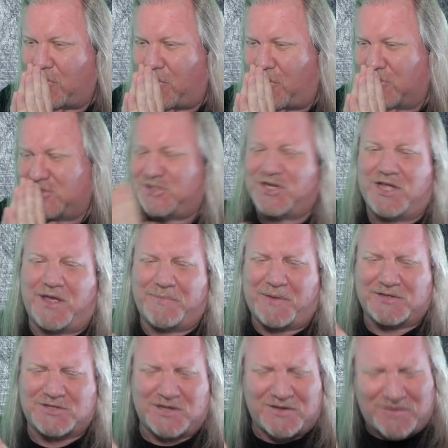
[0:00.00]
Or she. I'm
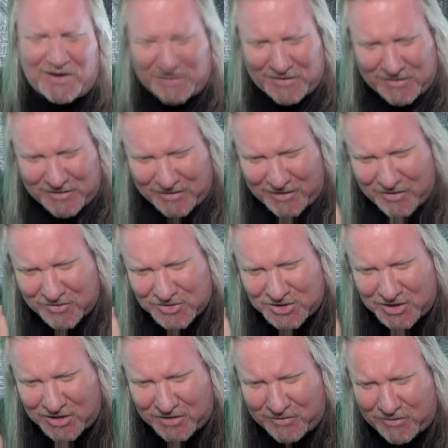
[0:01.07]
not. Is that he or
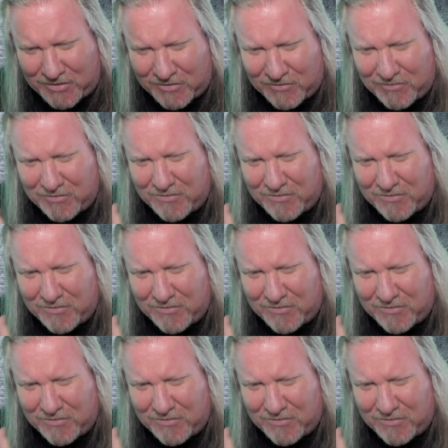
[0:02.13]
she? I don't know.